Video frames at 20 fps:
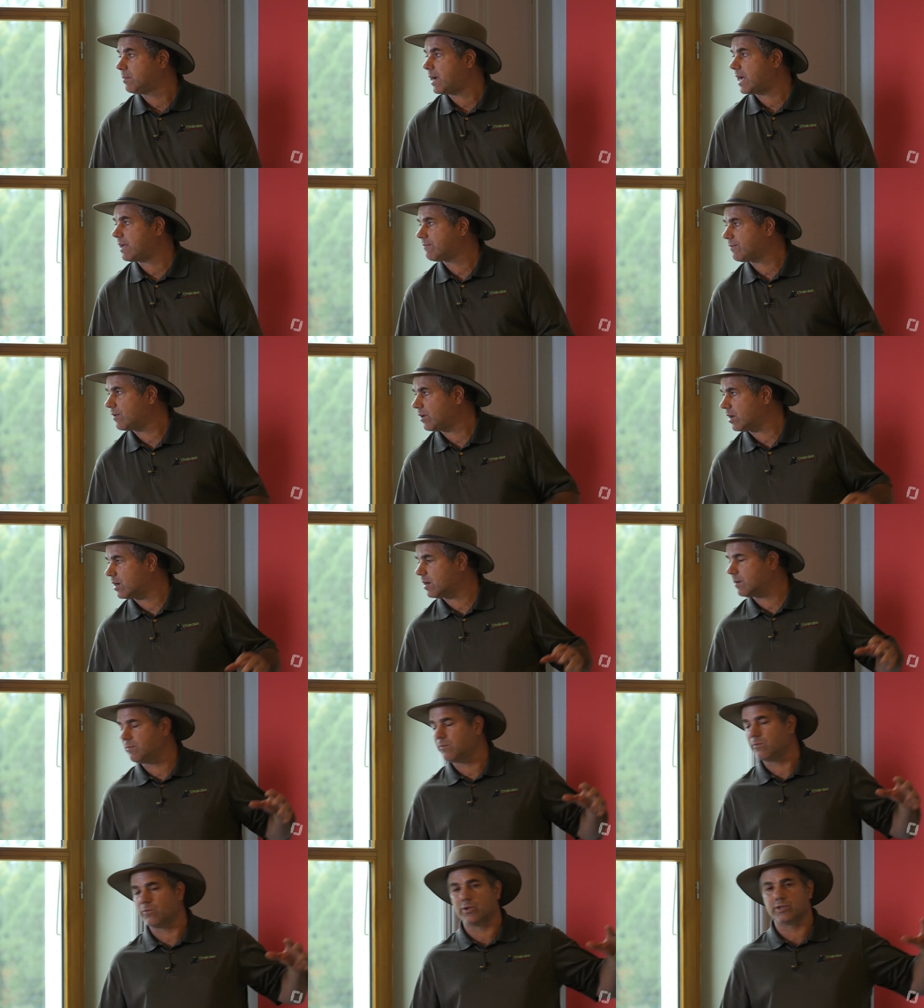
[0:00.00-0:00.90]
My
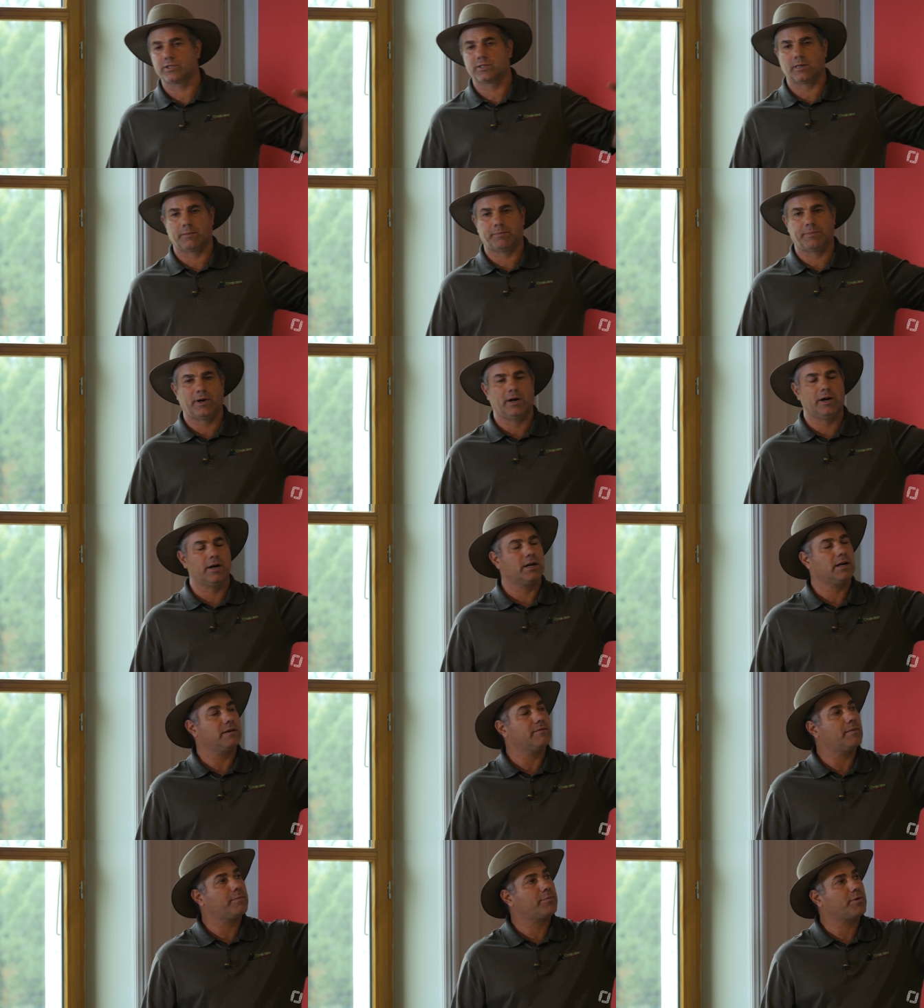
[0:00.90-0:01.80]
farm was a
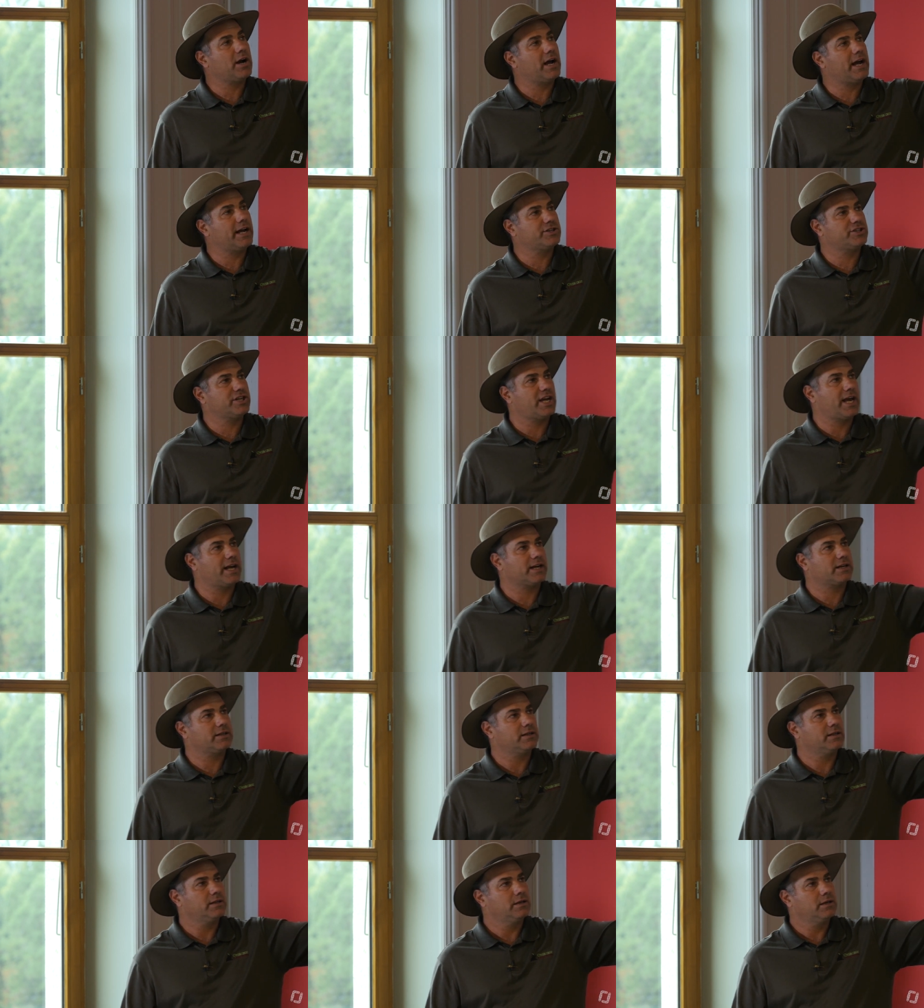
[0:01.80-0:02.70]
part of a
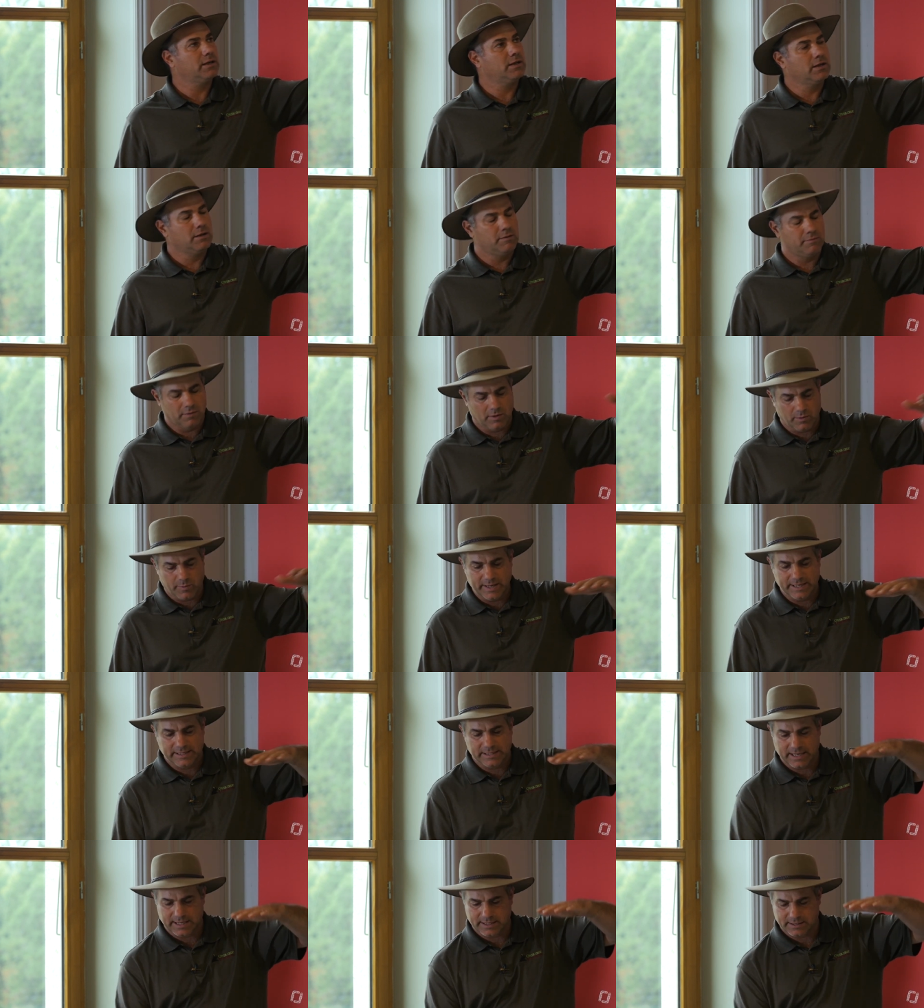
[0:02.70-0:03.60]
project where we
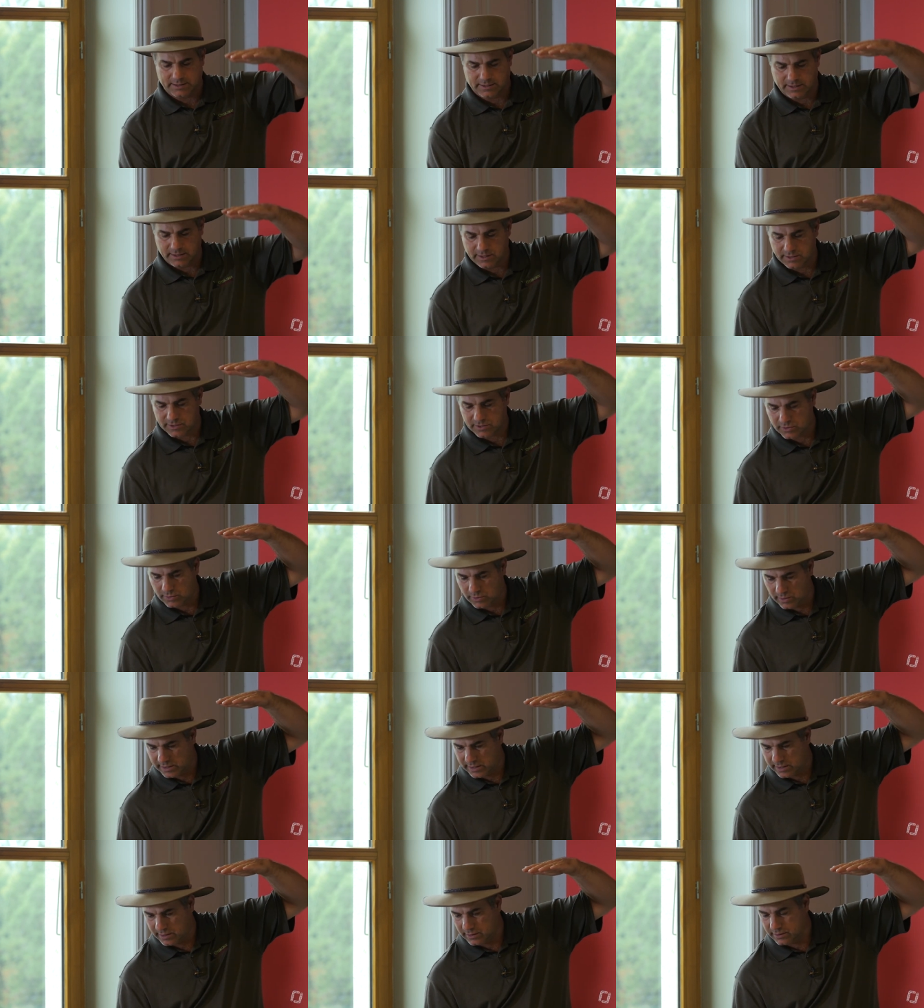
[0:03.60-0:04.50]
tested the
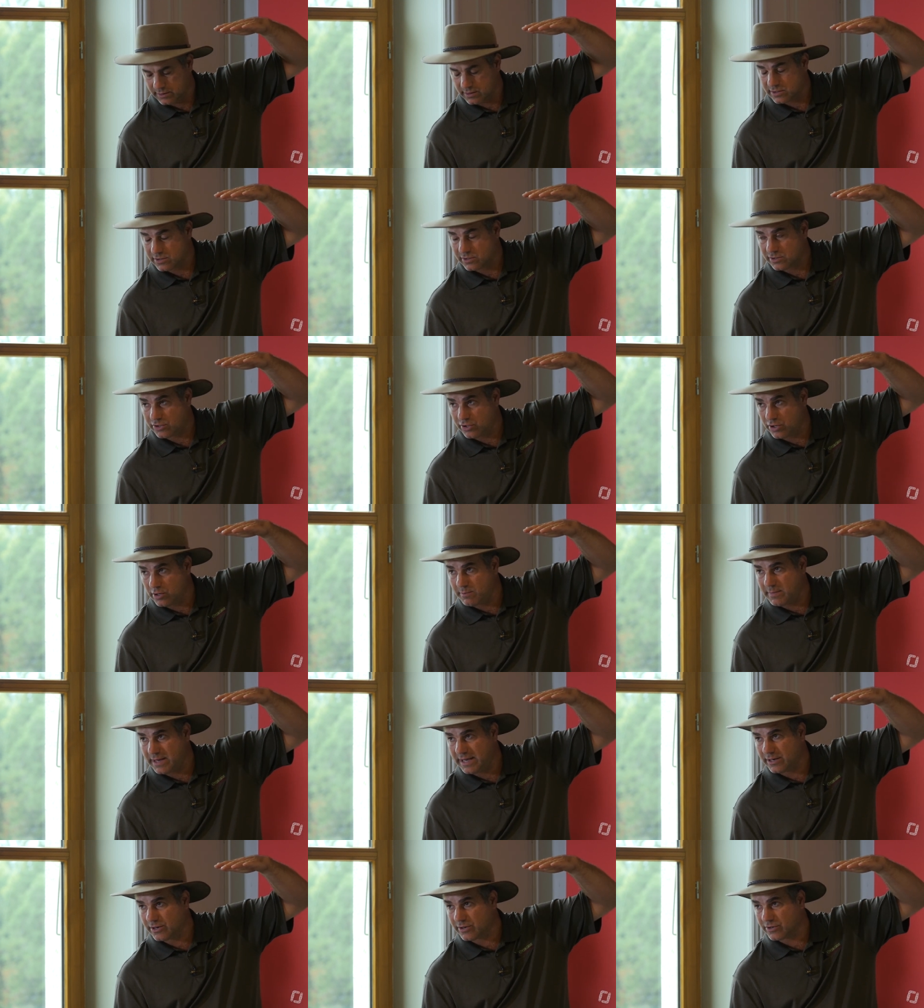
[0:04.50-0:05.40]
soil two
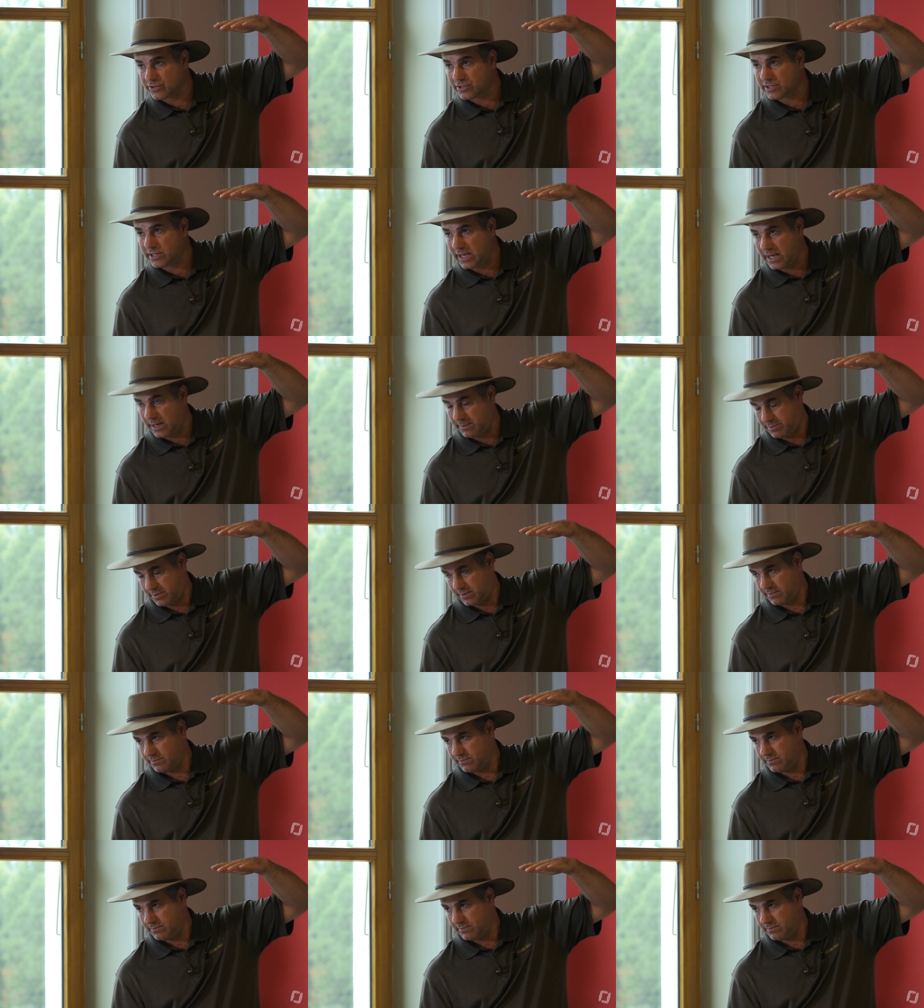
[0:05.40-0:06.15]
meters deep.